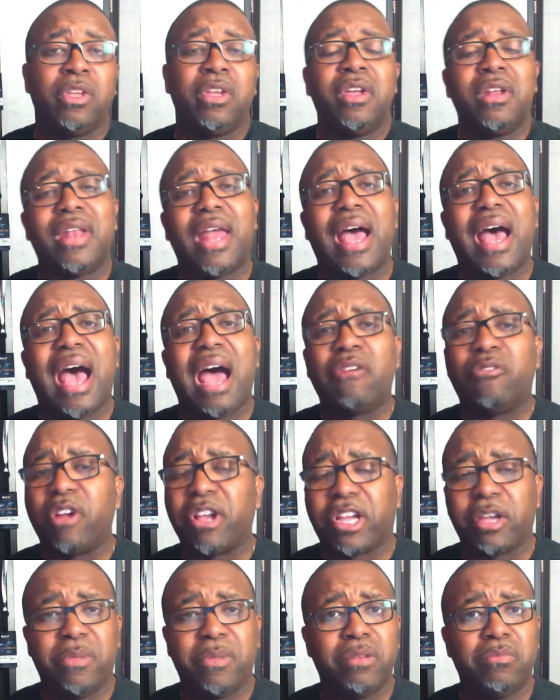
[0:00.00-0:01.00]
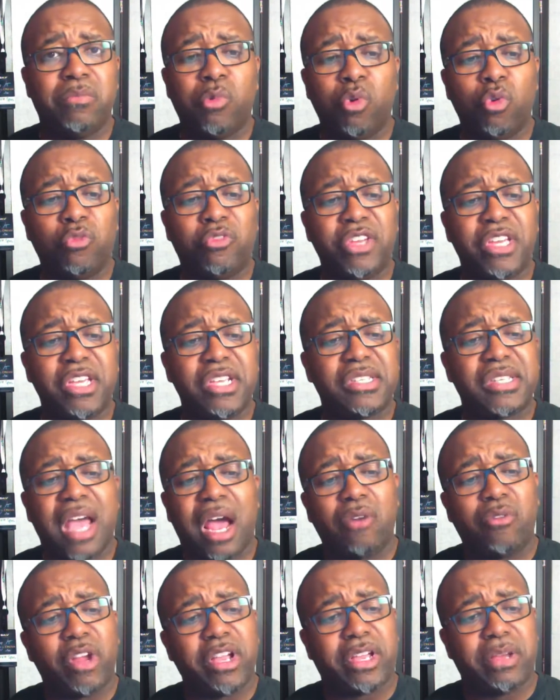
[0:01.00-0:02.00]
Now, I recommend movies. I
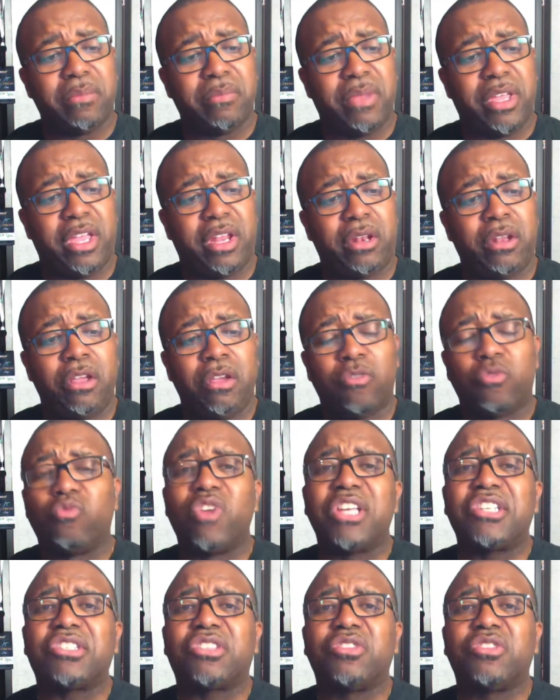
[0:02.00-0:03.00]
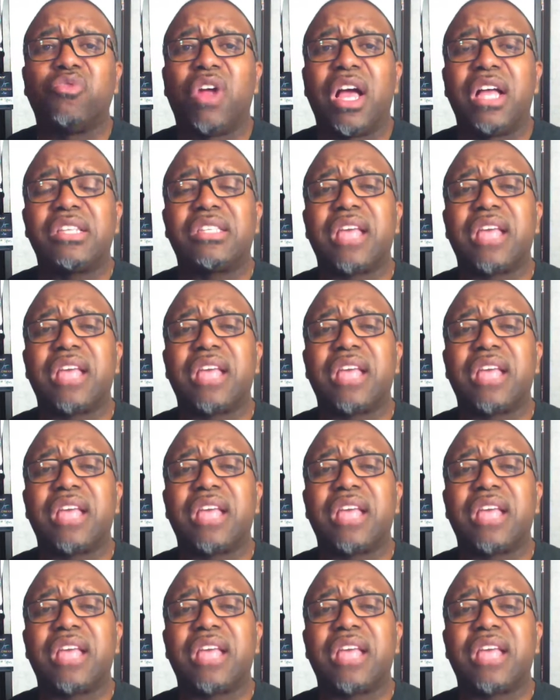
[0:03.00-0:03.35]
recommend restaurants.